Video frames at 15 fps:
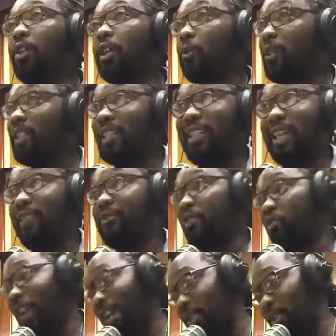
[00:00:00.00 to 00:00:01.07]
and we didn't have to
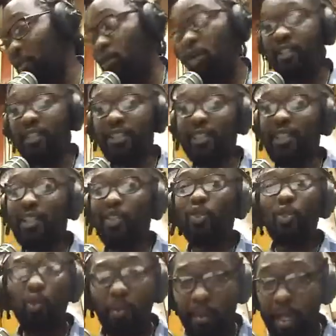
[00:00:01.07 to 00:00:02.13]
ration water
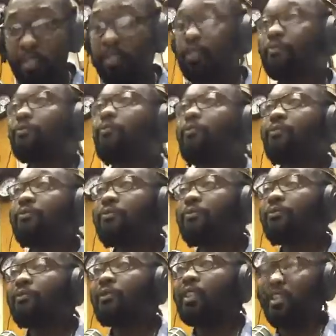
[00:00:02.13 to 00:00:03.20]
too much.
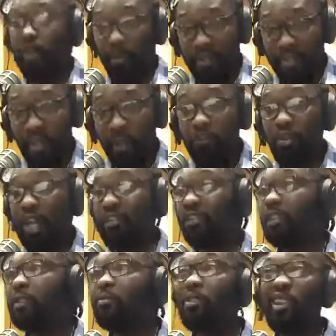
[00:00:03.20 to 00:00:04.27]
There was some
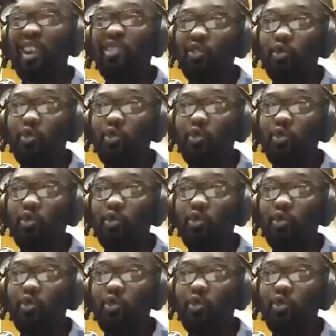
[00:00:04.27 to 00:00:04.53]
rationing, but not too